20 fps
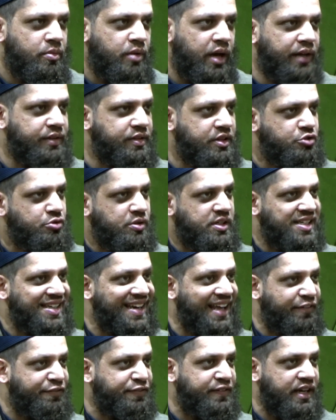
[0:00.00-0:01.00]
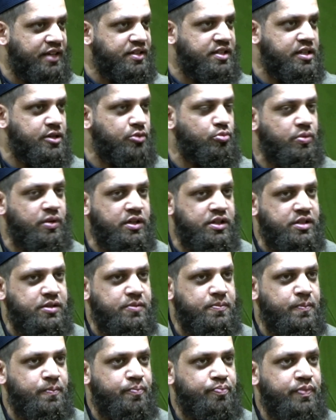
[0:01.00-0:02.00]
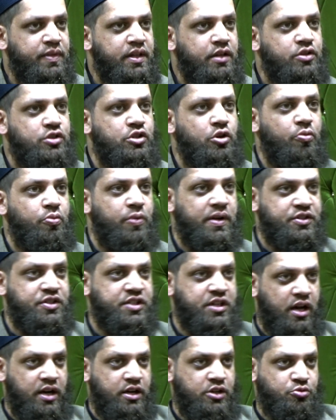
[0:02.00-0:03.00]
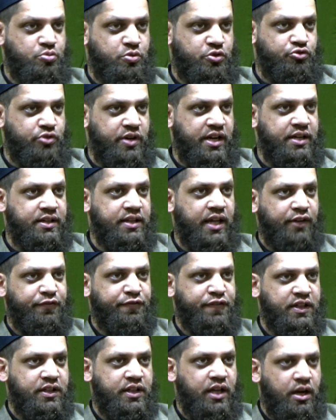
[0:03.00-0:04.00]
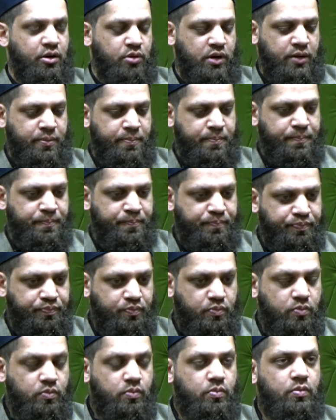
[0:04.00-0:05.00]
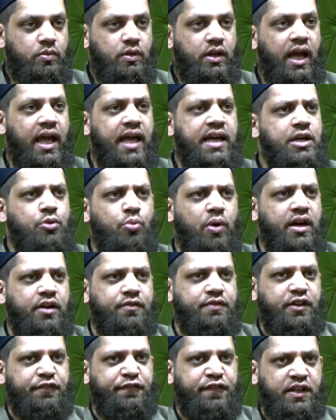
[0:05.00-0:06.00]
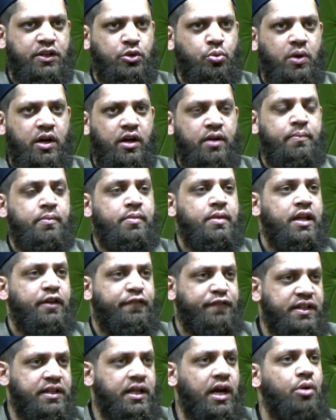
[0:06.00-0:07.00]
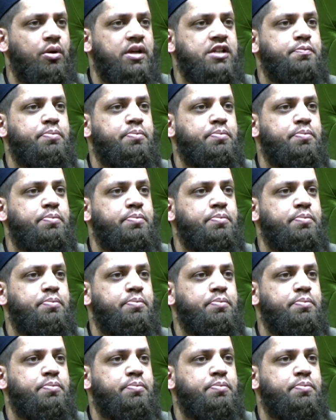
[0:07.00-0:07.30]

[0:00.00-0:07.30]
And this was left as it was. So when scholars would read that fatwa, any one of the fatwa is